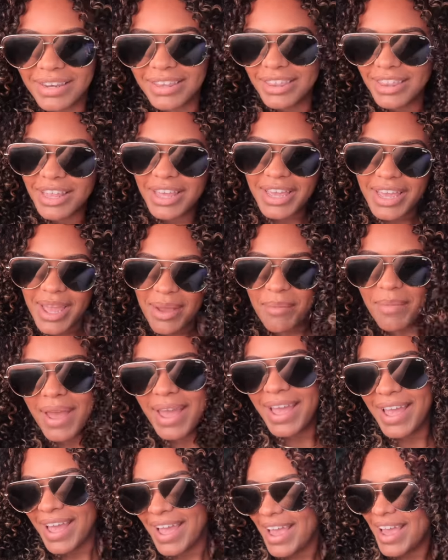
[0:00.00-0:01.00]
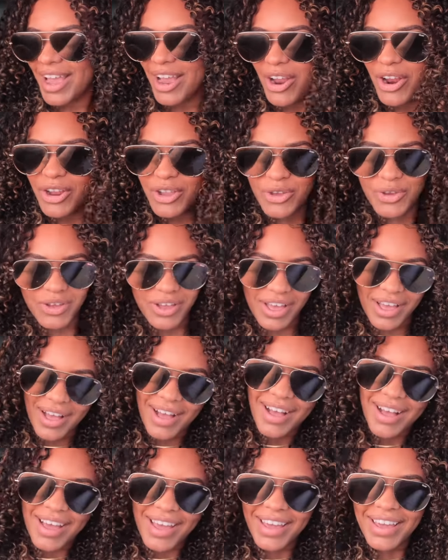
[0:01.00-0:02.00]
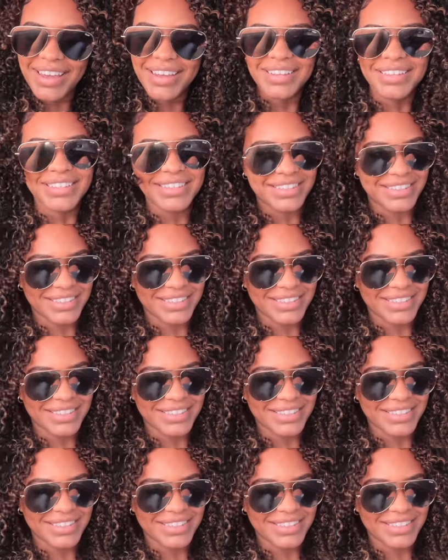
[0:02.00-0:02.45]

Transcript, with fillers: Look at my hair, you guys.